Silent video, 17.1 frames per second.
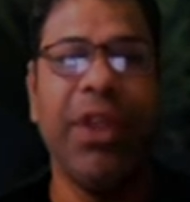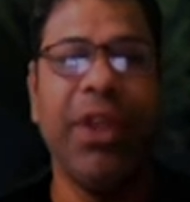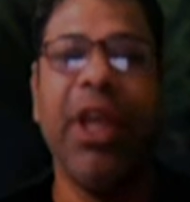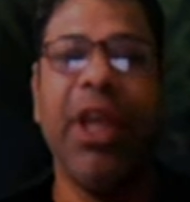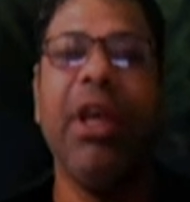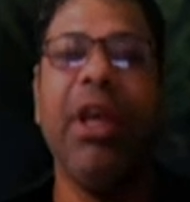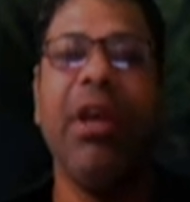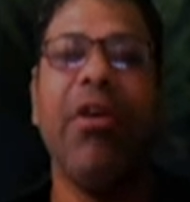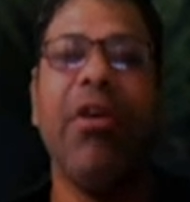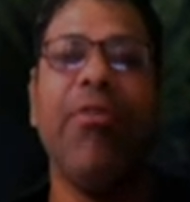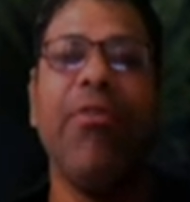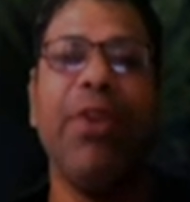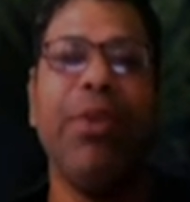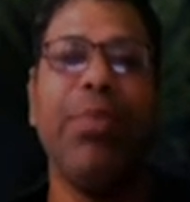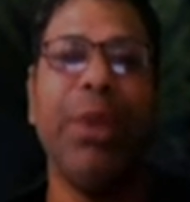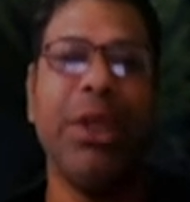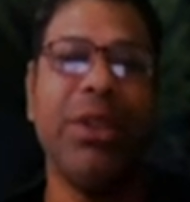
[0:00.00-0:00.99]
Think of
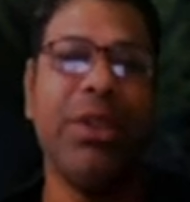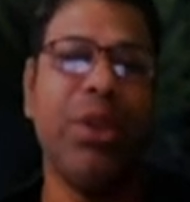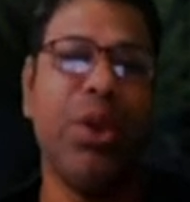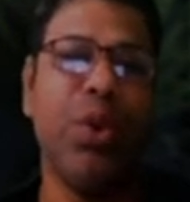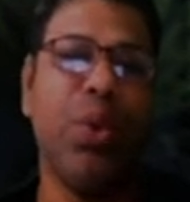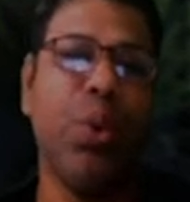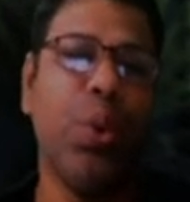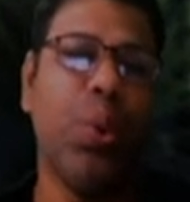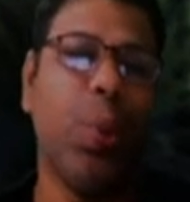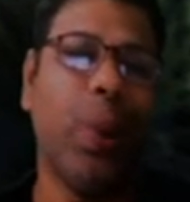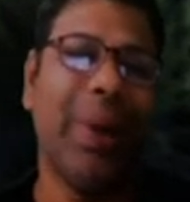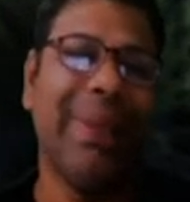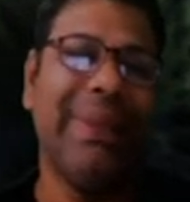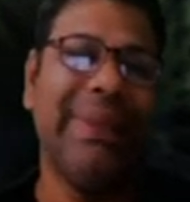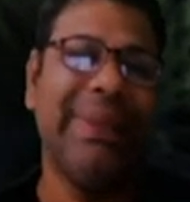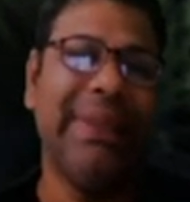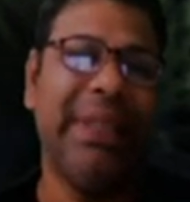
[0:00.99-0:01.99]
a person who
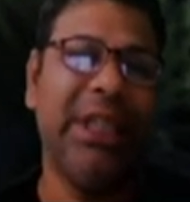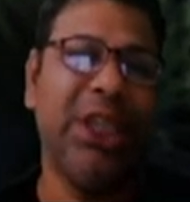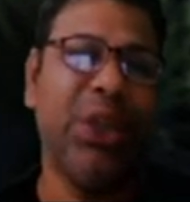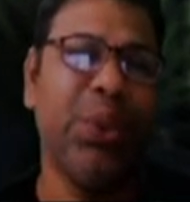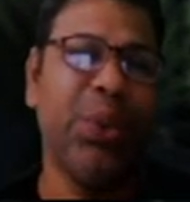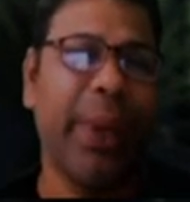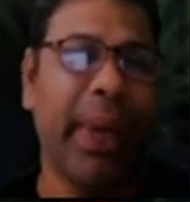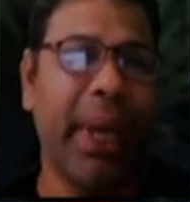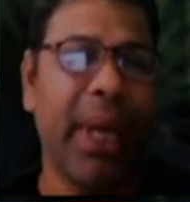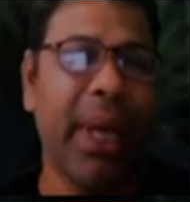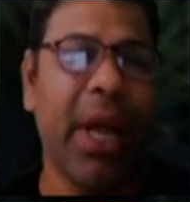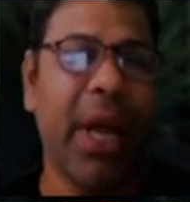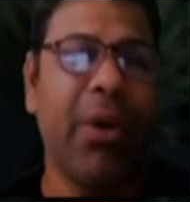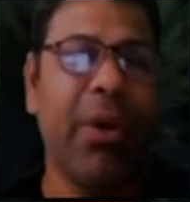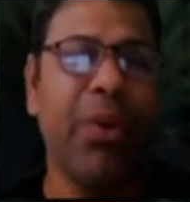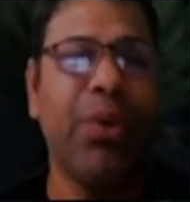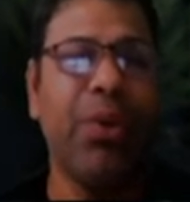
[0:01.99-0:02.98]
works in your area
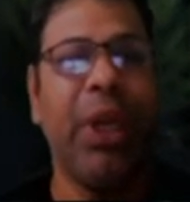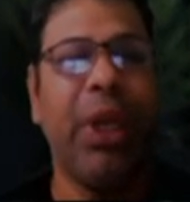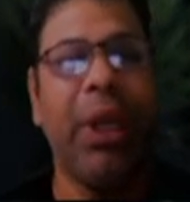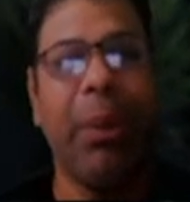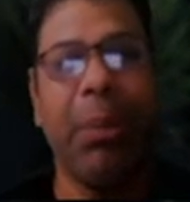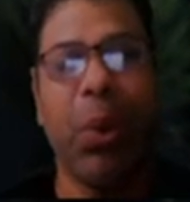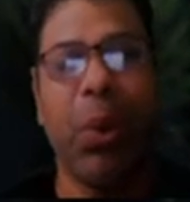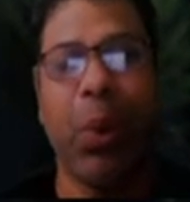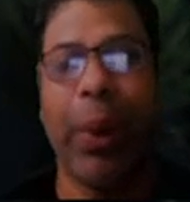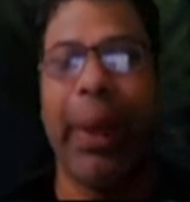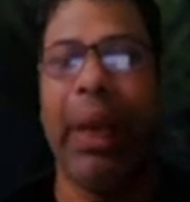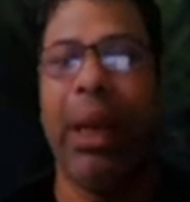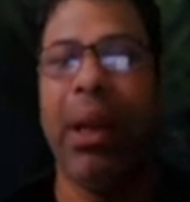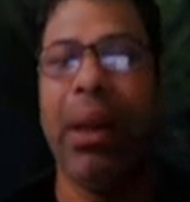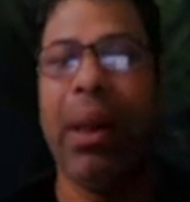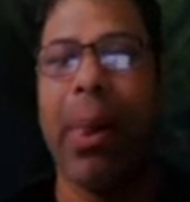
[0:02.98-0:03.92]
to live well.